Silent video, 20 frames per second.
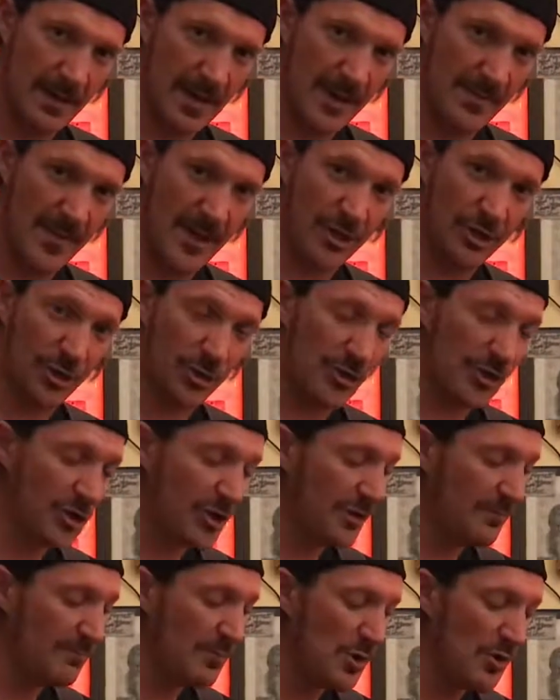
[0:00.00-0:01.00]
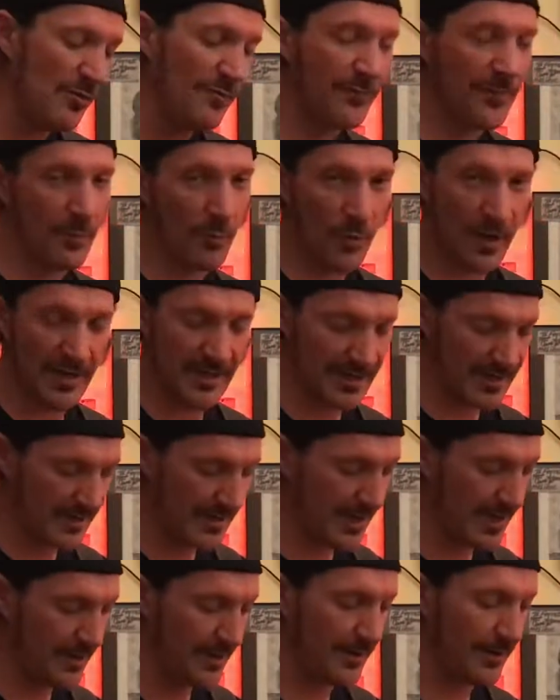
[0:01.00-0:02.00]
And make sure you can move from one to
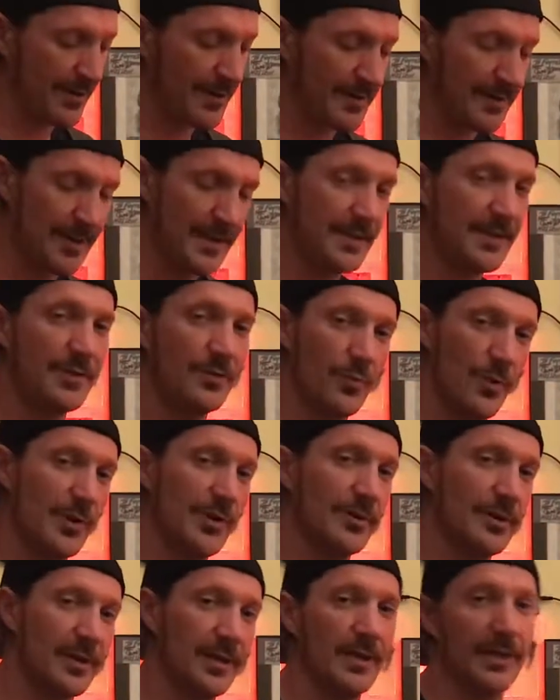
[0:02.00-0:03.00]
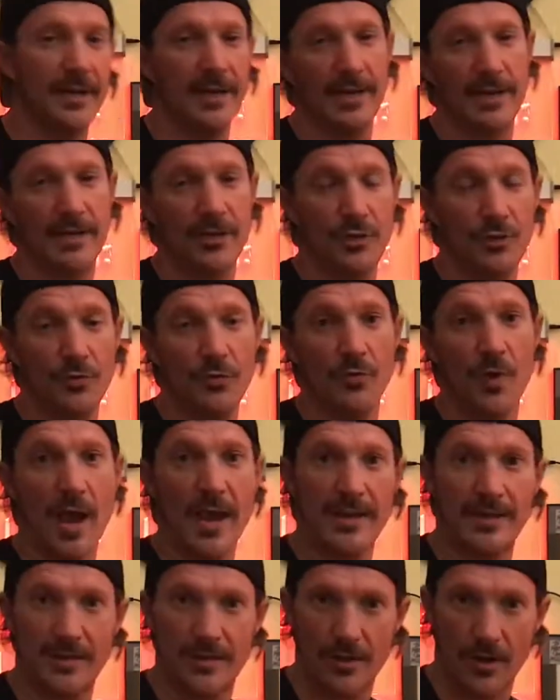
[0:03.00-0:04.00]
the other, because this is what you're going to need to
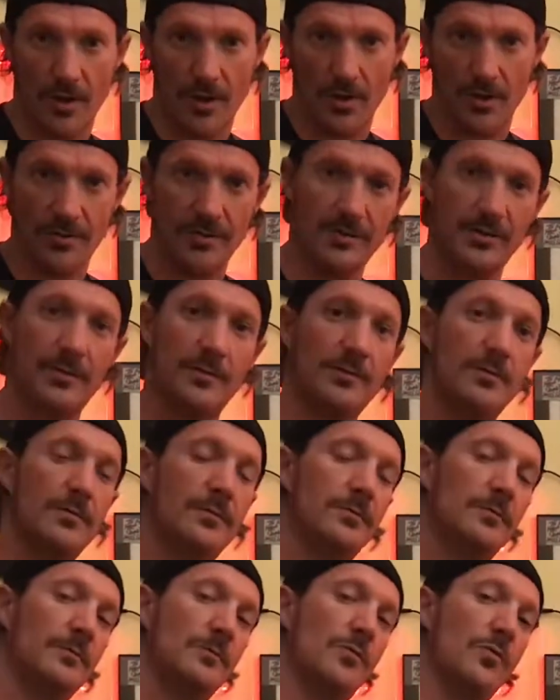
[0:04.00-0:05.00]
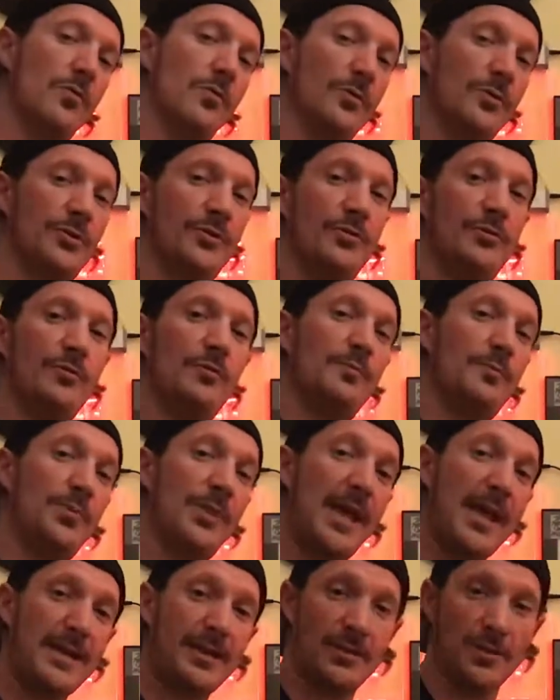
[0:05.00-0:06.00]
write songs or to
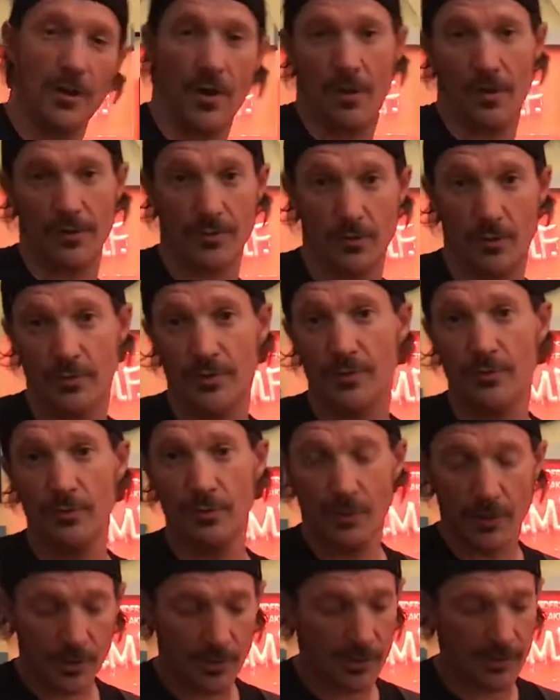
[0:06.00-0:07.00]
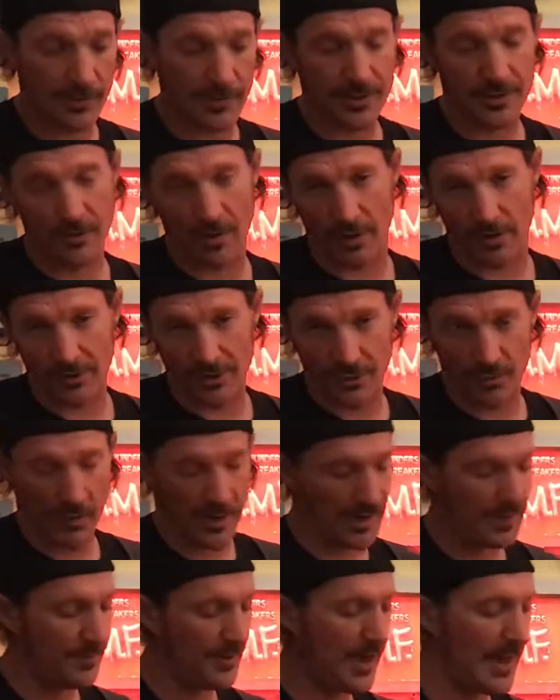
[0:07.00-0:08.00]
play songs or to learn the songs you
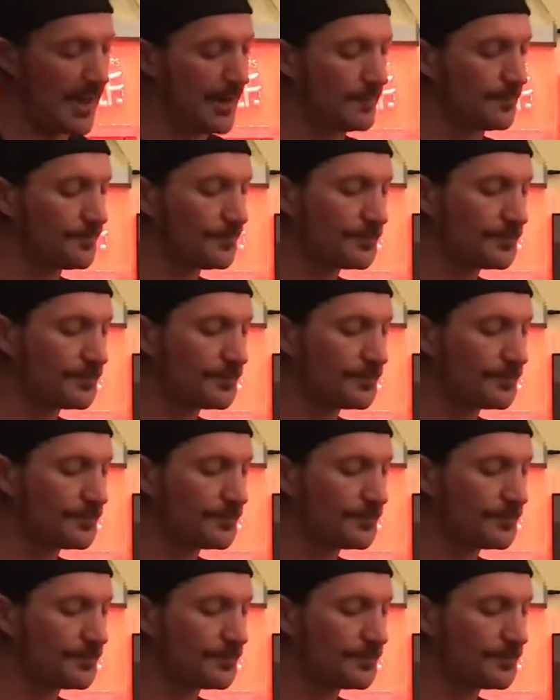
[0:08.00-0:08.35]
want to play.